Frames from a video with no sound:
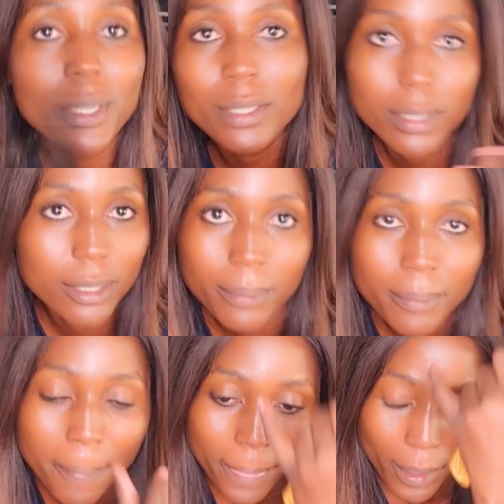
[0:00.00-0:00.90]
because
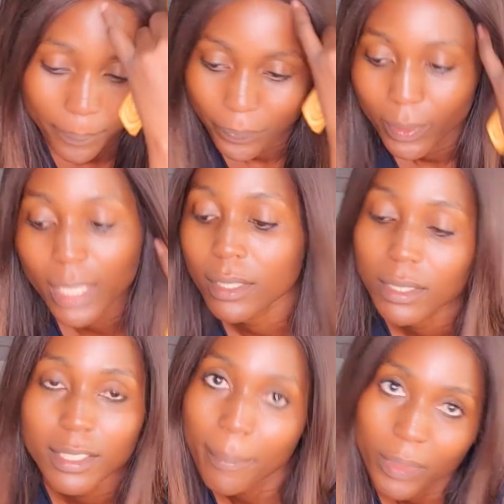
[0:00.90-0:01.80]
that's
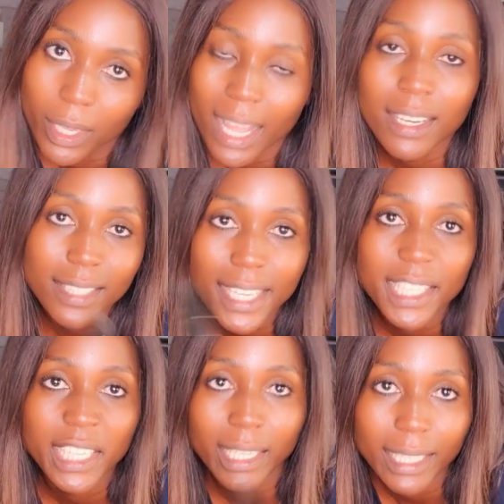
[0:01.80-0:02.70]
just something. Unless I
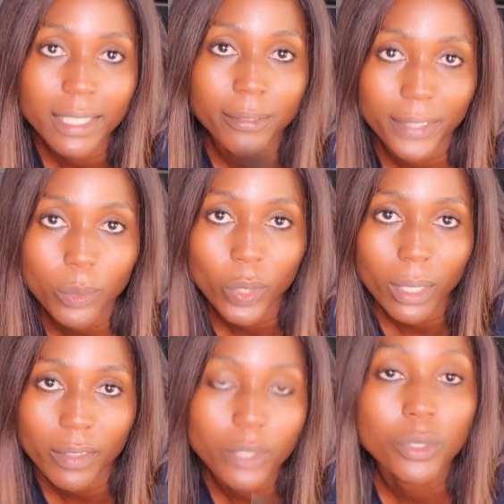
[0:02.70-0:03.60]
didn't clean the feet
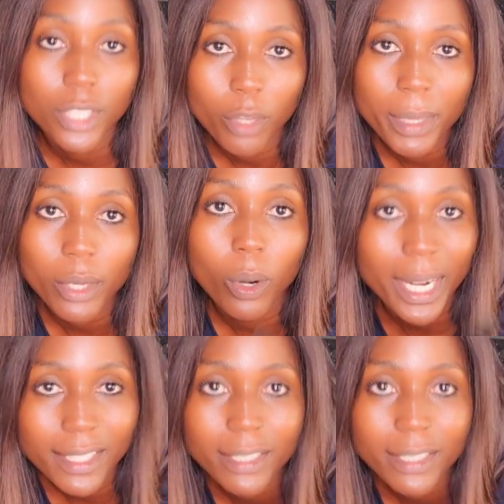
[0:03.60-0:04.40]
well, then you tell me, or I